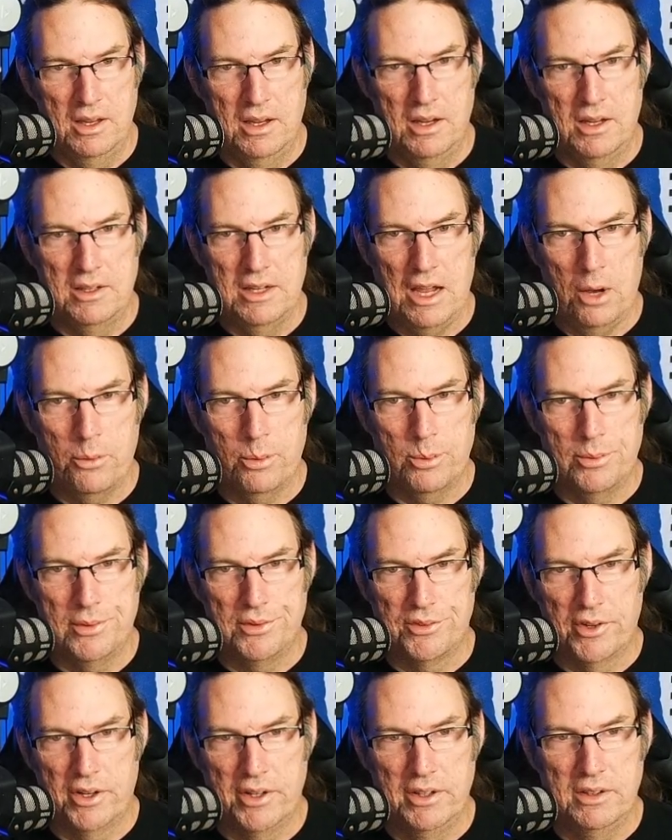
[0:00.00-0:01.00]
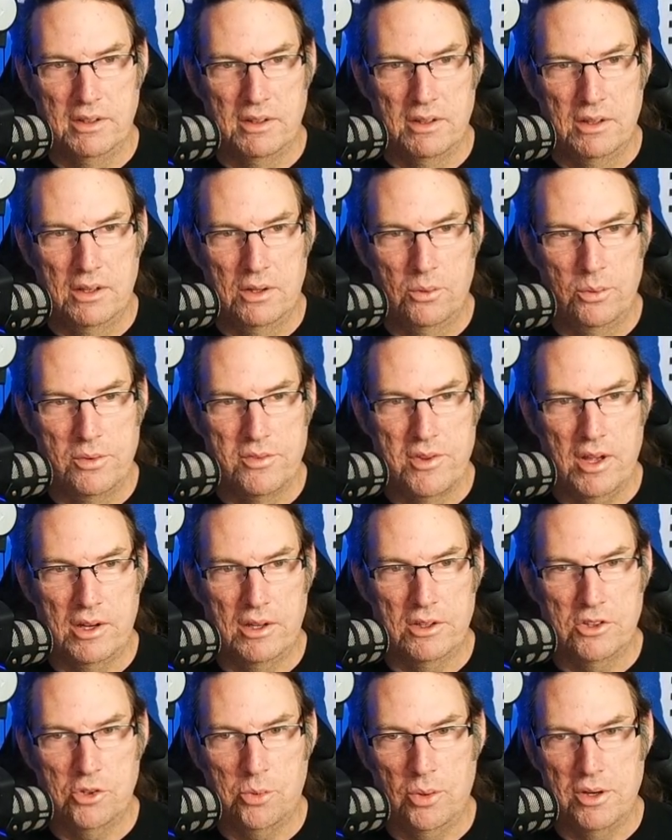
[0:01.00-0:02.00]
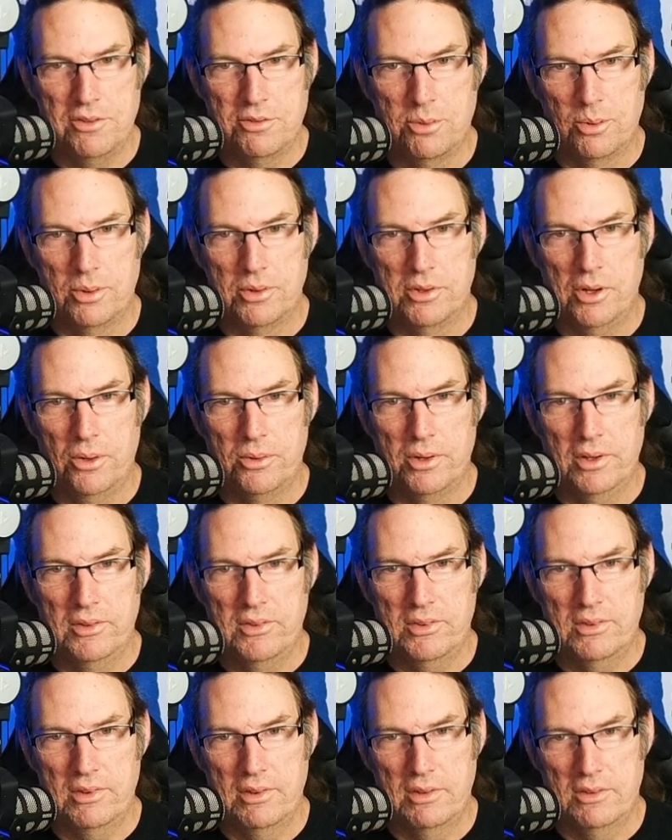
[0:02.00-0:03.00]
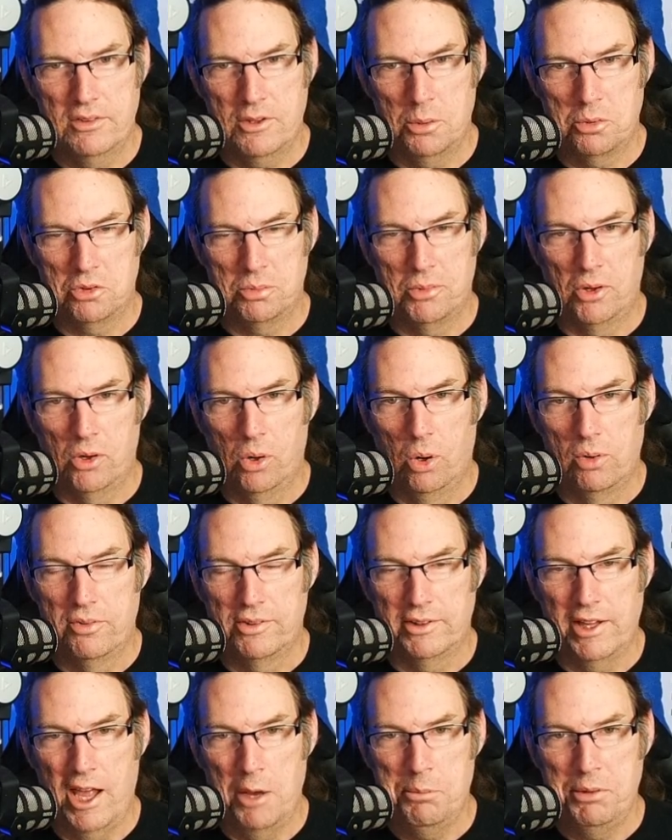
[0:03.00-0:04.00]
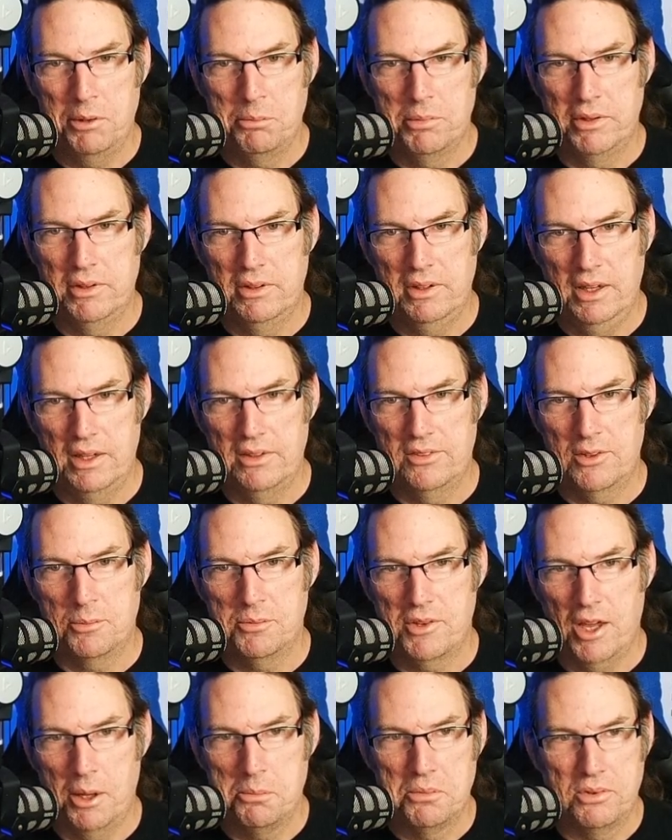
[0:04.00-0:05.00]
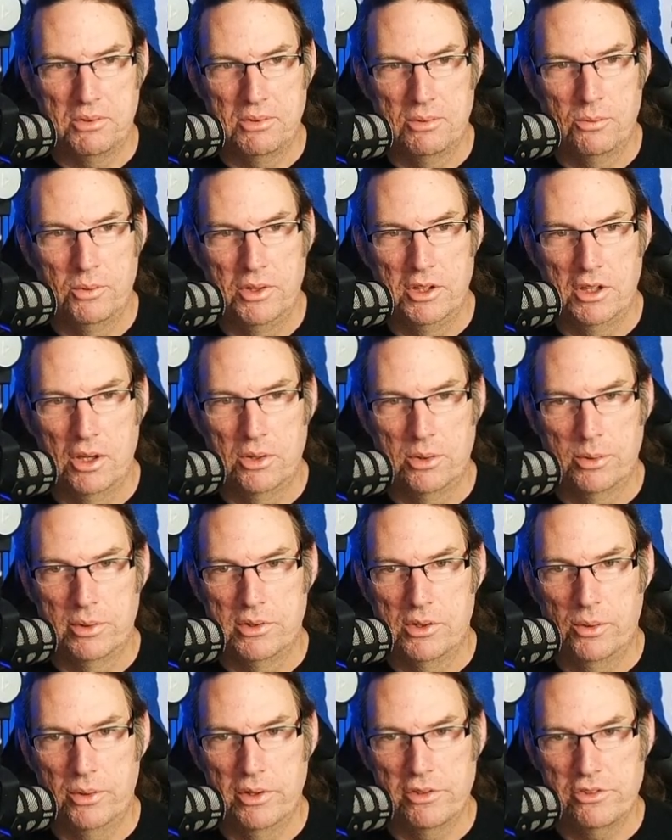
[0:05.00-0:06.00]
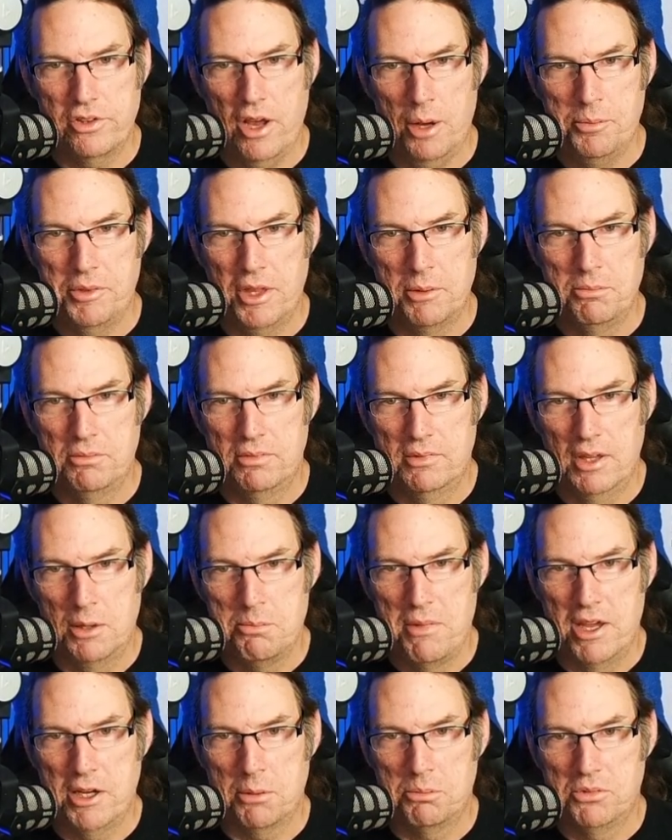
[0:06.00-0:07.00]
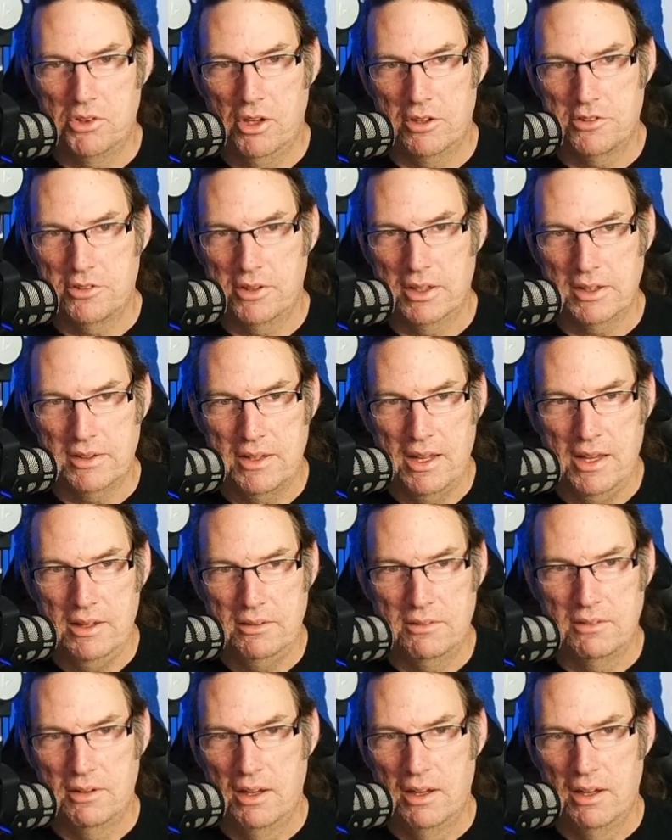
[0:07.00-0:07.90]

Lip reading: And now when we run it, we've got our 24 donuts. Some of them are overlapping, but hey, sometimes when you go to a donut shop, they make them touch like that.